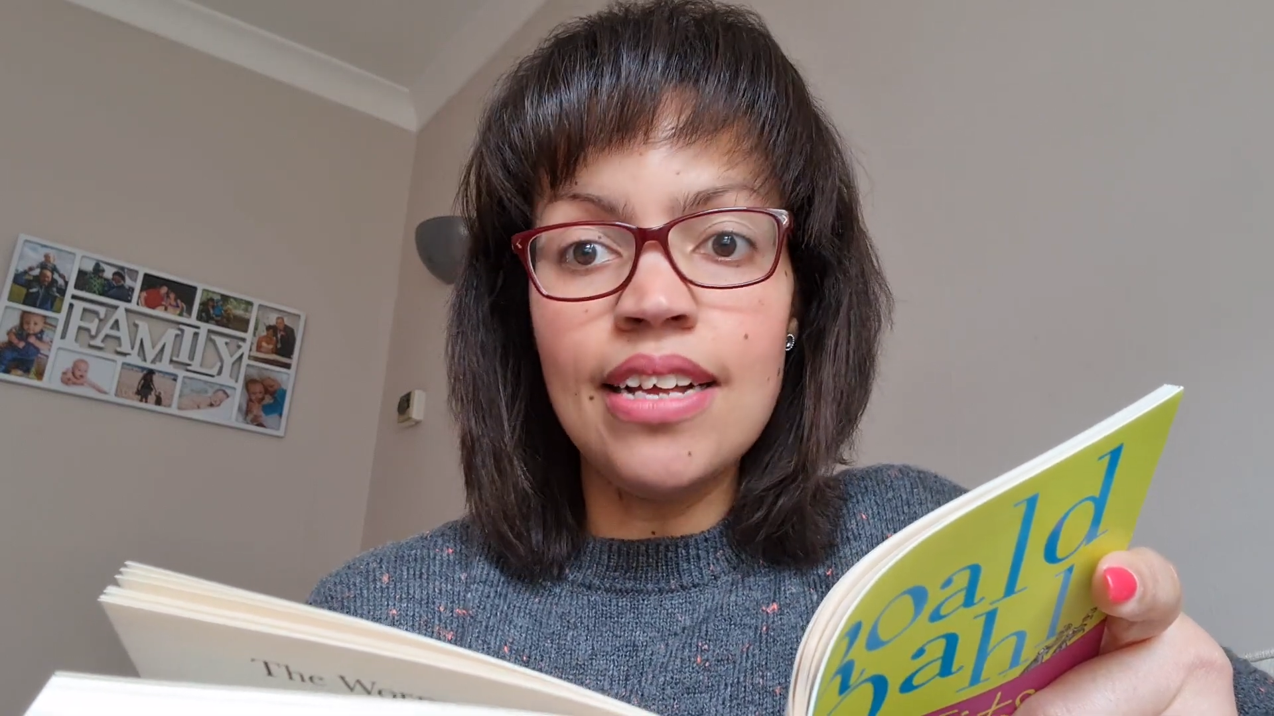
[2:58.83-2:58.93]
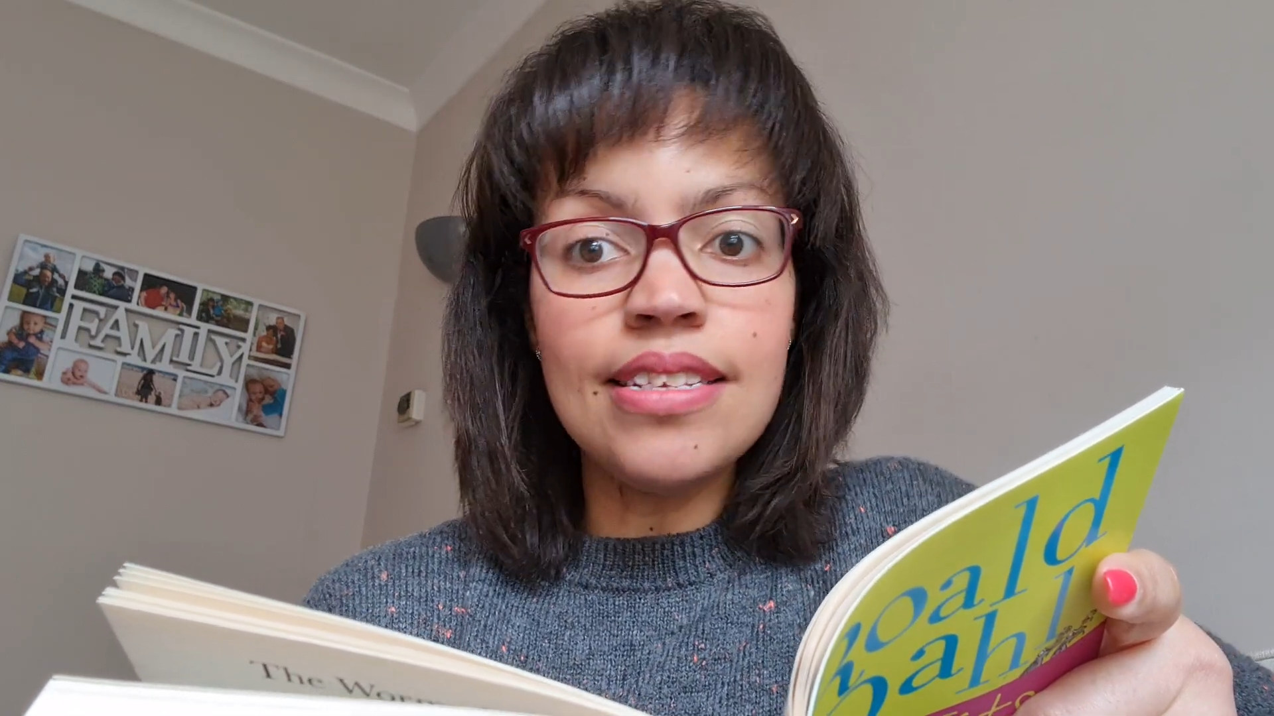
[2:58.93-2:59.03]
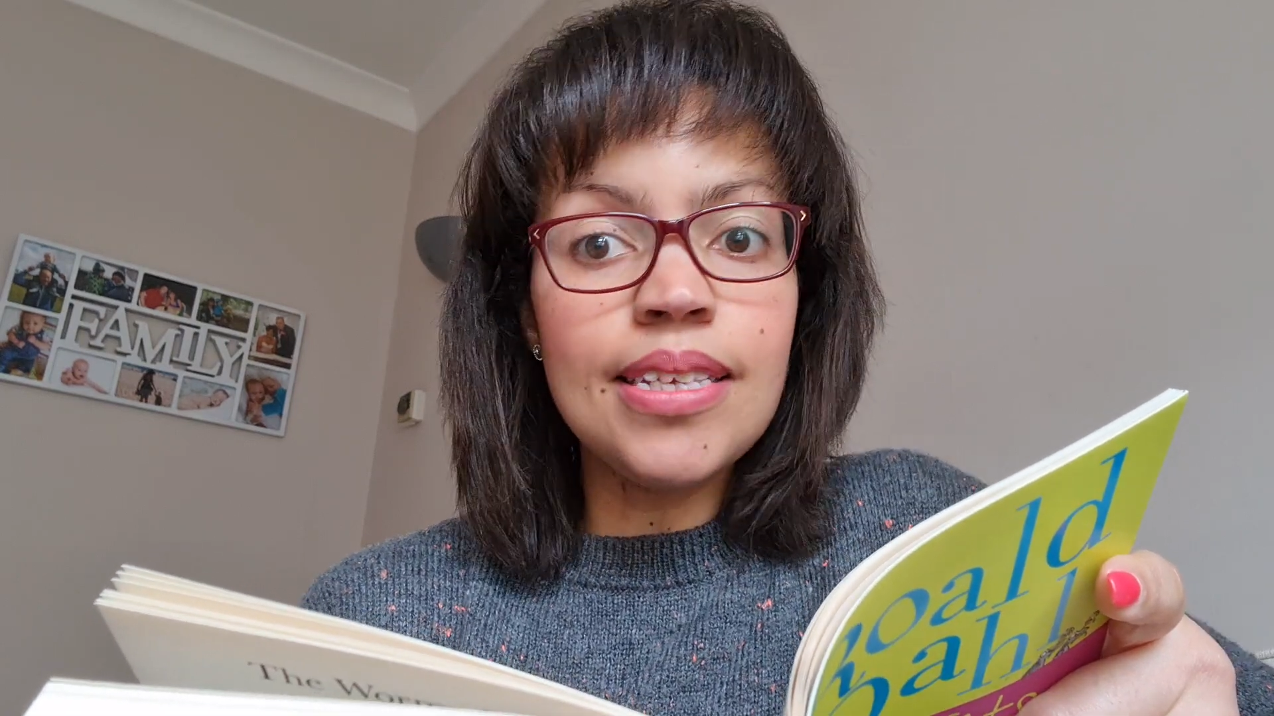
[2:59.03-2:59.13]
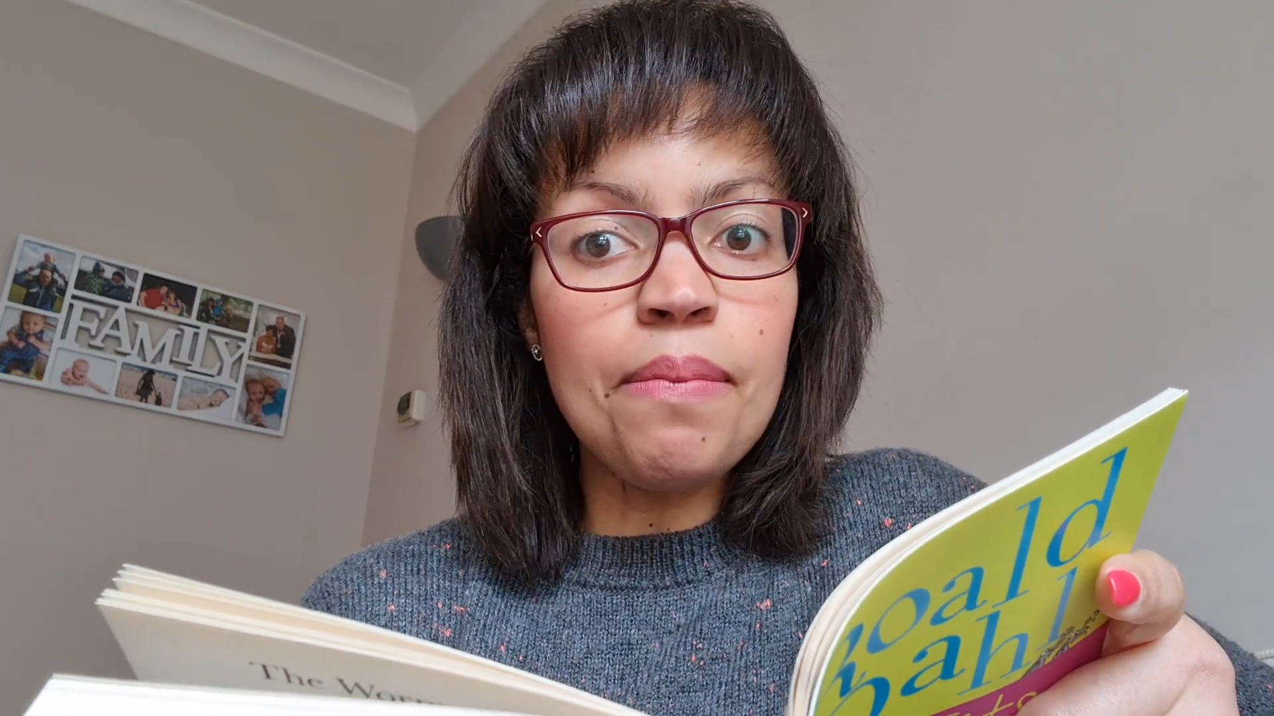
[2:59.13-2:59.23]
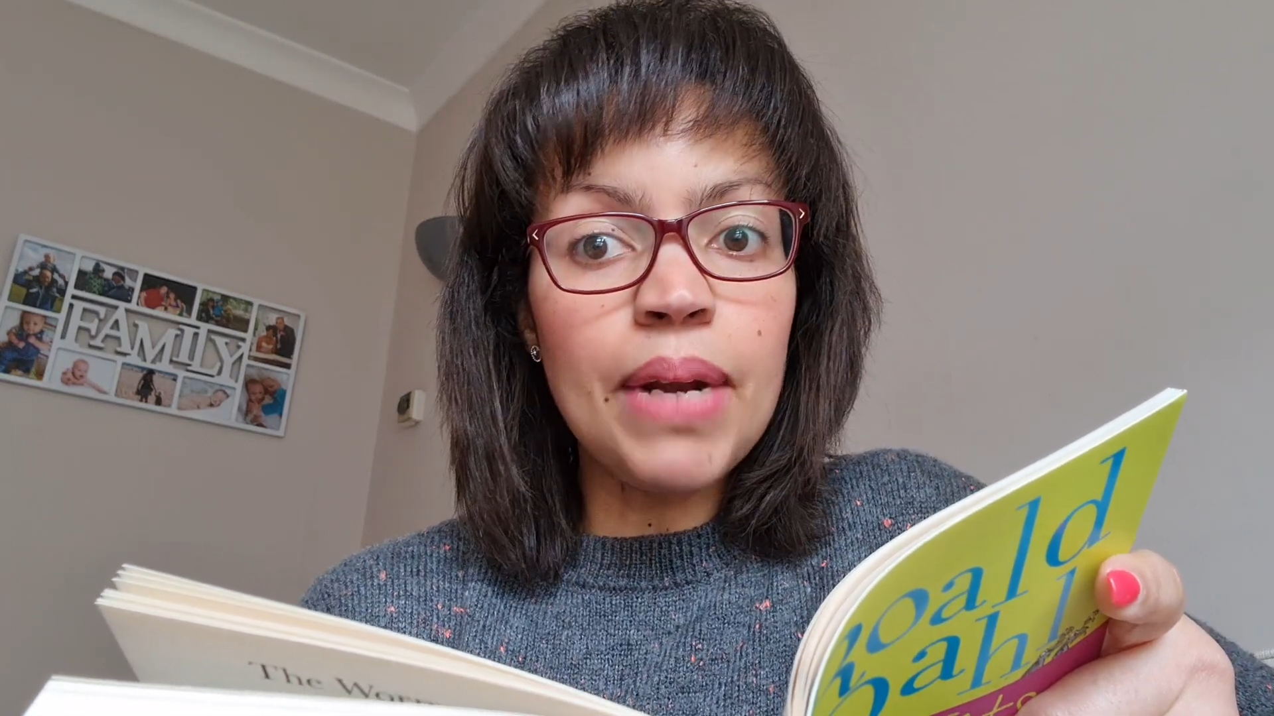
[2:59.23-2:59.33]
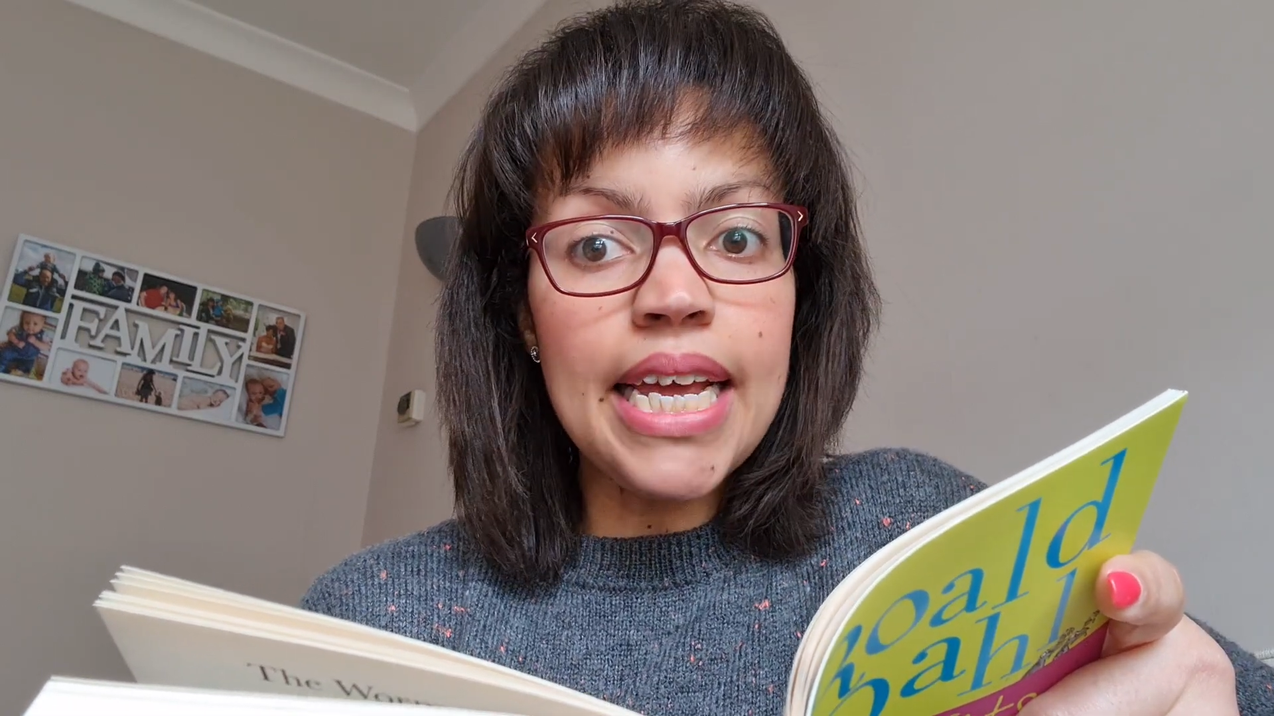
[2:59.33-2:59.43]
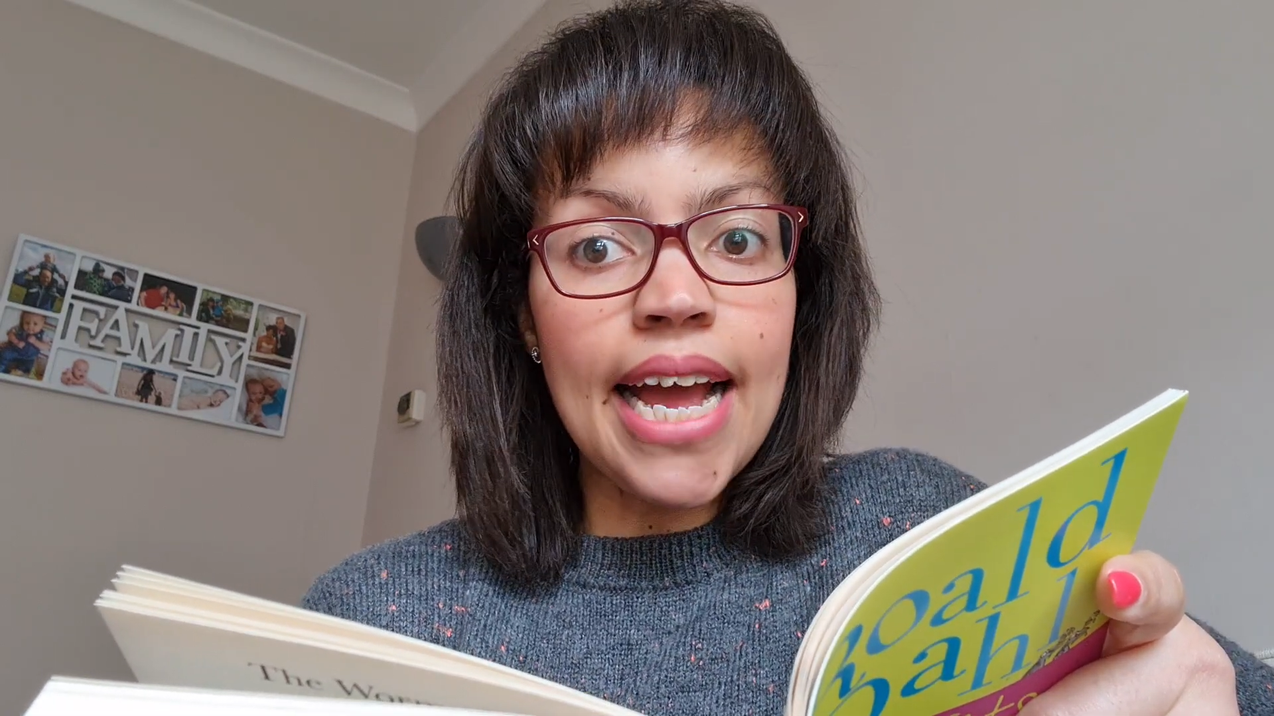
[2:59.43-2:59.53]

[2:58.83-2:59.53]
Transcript: simply